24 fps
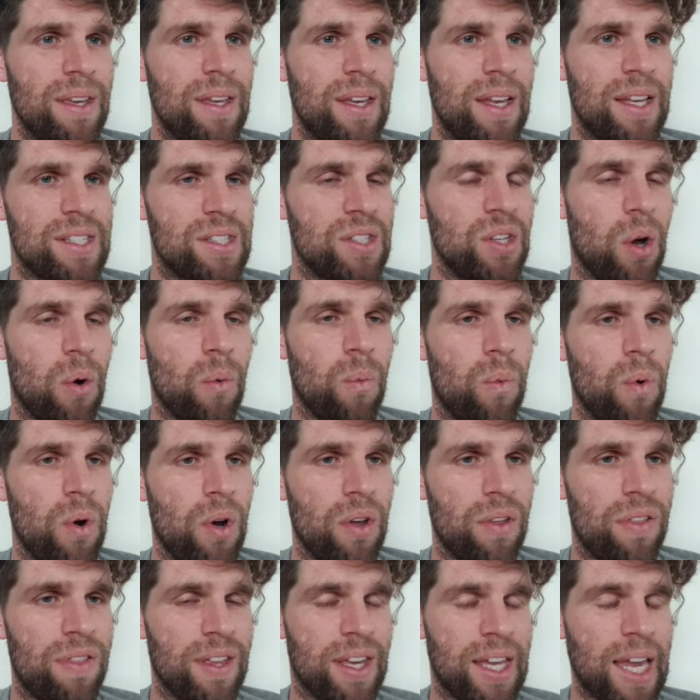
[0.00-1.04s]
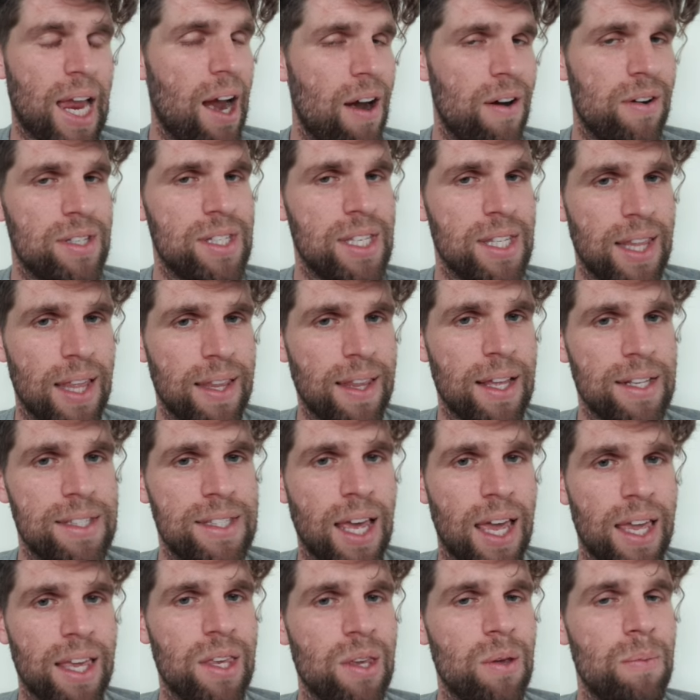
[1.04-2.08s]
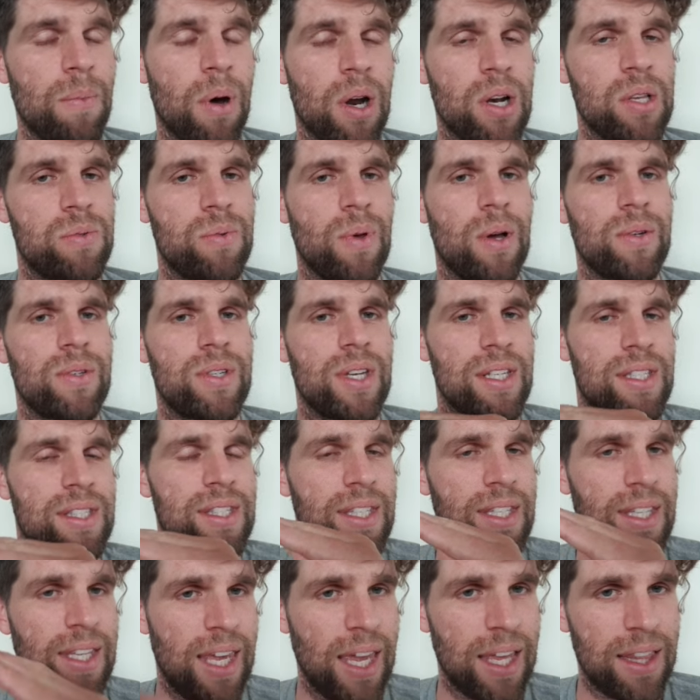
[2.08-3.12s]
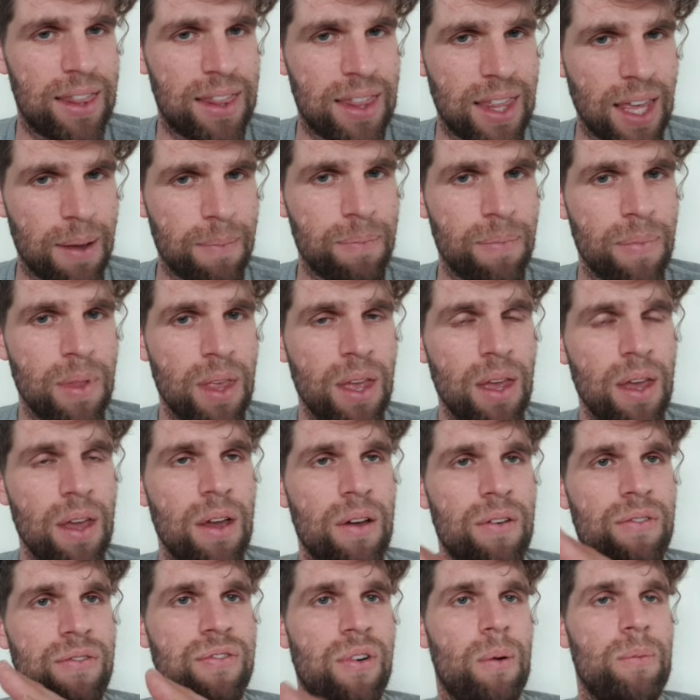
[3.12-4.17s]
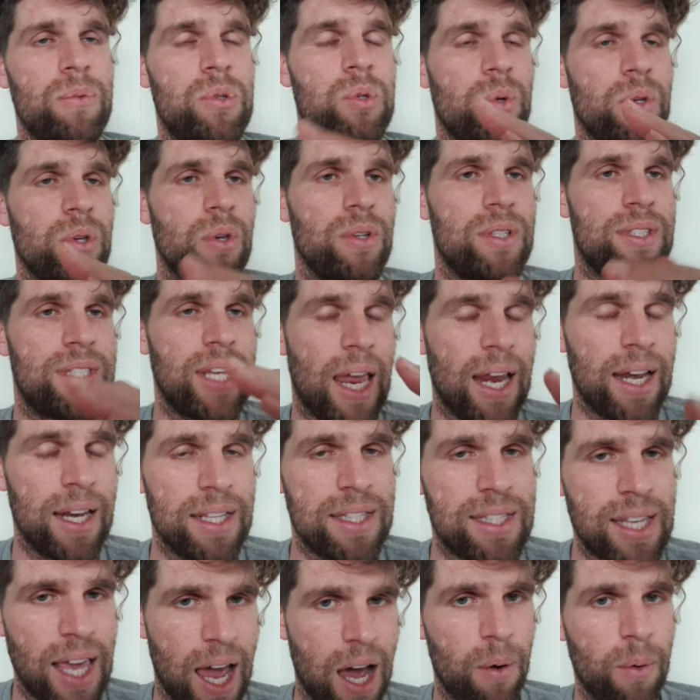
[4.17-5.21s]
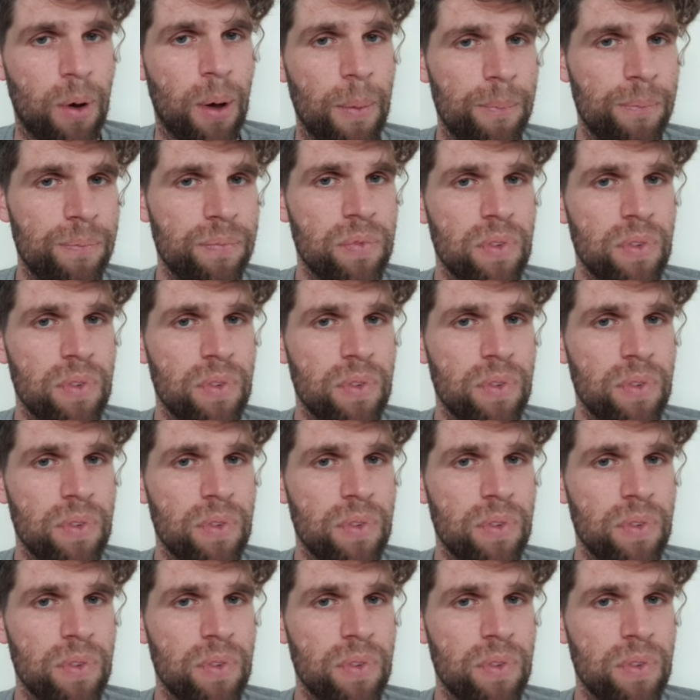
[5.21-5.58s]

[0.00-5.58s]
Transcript: It's not worth the currency that they take. You might as well just get them from doing your daily tower.